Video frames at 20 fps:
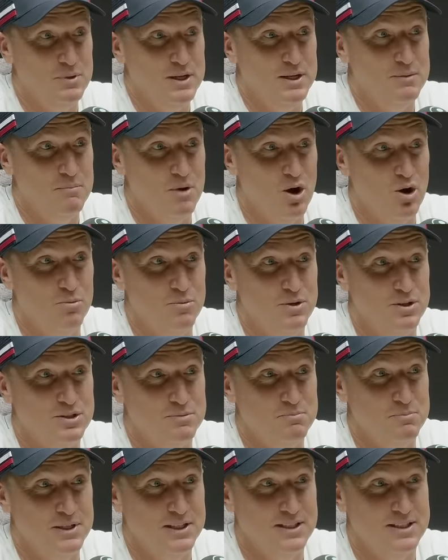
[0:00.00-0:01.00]
in big
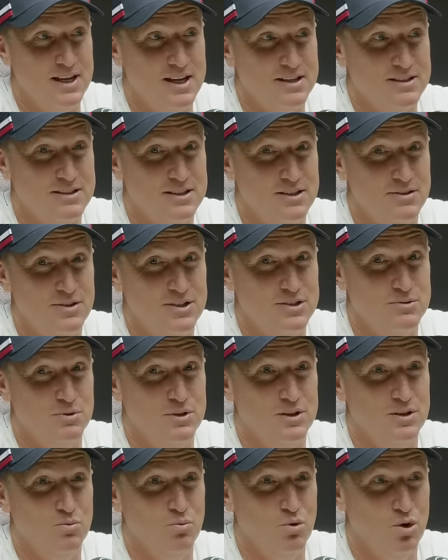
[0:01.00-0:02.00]
moments, big test series, mm.
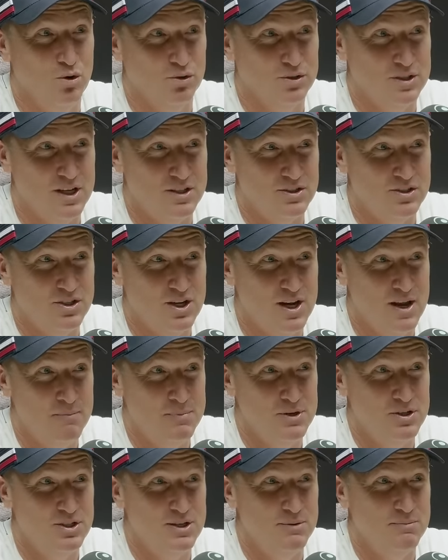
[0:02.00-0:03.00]
with the World Test
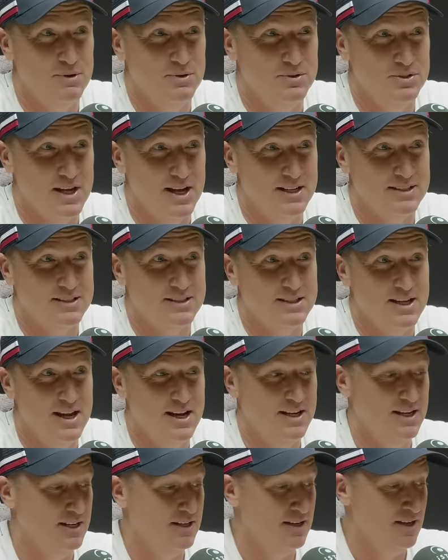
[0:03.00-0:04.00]
Championship, he was
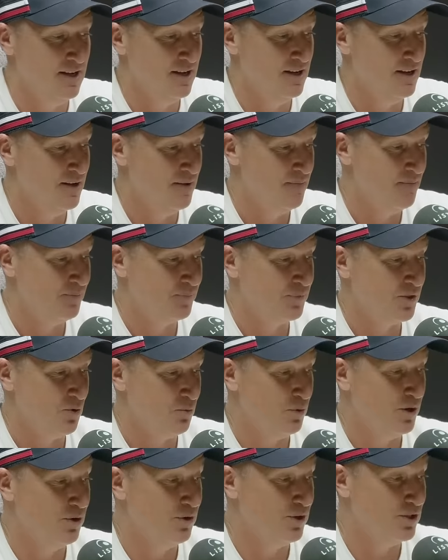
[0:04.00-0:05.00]
outstanding.
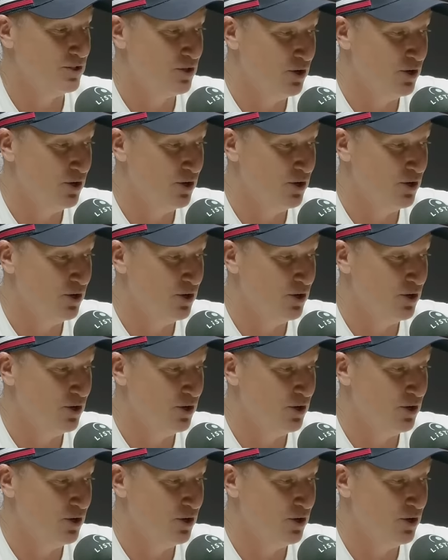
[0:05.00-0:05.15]
When he